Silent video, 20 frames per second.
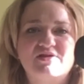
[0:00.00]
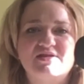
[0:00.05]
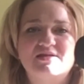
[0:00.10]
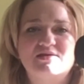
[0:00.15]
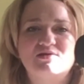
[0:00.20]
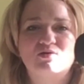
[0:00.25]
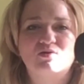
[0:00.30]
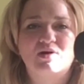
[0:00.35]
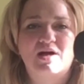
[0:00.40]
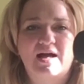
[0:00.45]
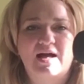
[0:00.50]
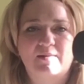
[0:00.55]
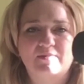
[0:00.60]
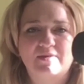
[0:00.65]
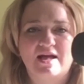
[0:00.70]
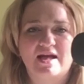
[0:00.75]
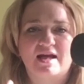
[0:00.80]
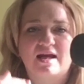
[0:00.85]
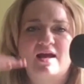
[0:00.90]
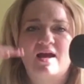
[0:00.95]
This is all
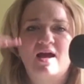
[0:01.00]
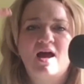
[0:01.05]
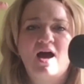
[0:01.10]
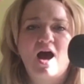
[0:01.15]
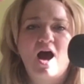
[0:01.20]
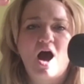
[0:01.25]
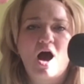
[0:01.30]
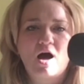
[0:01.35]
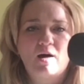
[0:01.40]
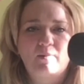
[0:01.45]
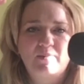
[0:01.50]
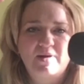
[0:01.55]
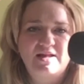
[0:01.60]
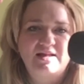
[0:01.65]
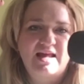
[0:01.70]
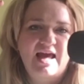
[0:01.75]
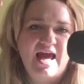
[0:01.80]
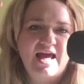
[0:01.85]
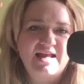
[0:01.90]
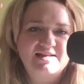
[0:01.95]
happening up
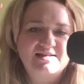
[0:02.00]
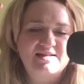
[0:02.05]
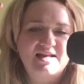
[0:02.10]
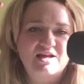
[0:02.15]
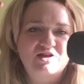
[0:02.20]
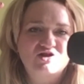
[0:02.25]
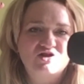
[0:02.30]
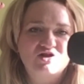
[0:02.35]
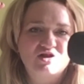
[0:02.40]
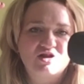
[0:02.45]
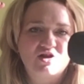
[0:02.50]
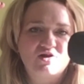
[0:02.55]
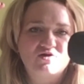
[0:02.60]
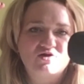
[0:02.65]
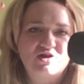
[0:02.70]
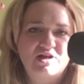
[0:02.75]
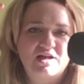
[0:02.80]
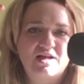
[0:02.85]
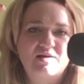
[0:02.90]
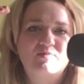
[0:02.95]
in the head section
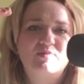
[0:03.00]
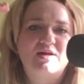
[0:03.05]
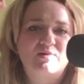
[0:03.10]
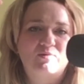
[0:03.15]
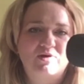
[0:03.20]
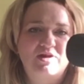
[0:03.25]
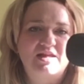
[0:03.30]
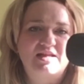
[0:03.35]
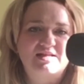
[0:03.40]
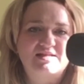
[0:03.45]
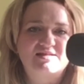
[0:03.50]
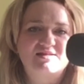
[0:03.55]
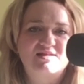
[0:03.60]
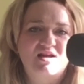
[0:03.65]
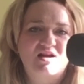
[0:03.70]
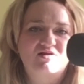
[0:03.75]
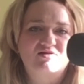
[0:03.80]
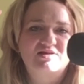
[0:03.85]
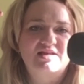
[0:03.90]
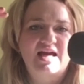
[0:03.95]
usually, but within a
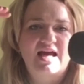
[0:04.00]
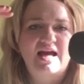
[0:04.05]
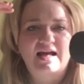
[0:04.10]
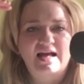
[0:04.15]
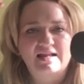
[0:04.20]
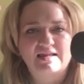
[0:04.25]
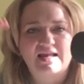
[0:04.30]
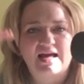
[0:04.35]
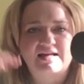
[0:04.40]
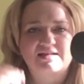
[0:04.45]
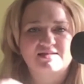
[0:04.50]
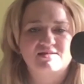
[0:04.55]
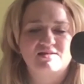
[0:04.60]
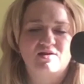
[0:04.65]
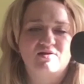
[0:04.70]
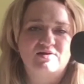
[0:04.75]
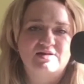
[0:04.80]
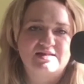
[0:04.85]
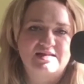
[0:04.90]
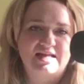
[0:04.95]
style tag, and that's
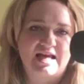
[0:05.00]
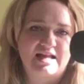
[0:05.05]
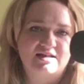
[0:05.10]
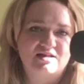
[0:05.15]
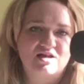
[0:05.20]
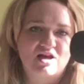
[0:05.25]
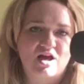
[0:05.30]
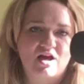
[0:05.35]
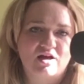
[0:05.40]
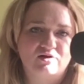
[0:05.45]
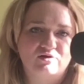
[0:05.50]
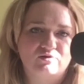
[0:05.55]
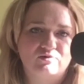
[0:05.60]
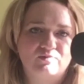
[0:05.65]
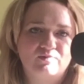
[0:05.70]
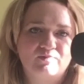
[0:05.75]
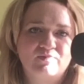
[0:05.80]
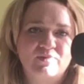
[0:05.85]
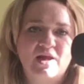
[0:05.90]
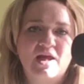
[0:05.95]
known as internal.